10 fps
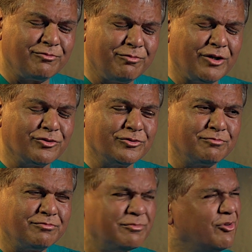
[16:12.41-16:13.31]

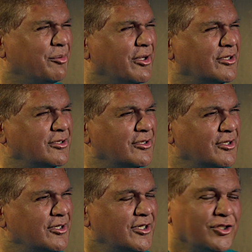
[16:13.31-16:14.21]
£2.50
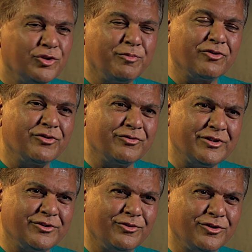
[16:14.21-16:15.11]

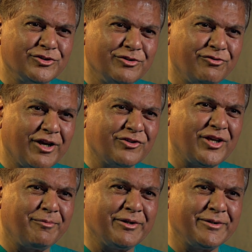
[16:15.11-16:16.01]
to go and see Frank
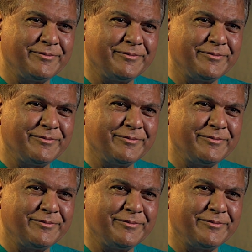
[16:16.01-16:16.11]
Zappa.